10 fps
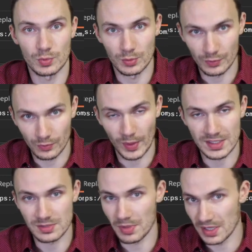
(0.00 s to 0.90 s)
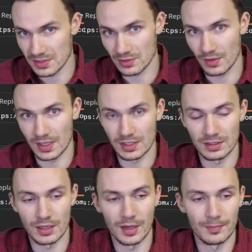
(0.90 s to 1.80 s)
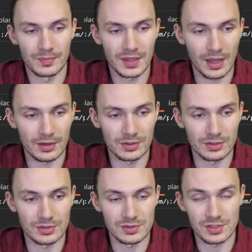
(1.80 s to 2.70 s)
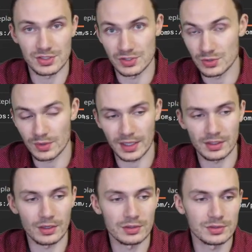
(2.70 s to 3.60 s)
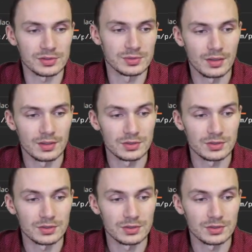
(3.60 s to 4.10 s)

just remove white space or any um, characters such as new line characters.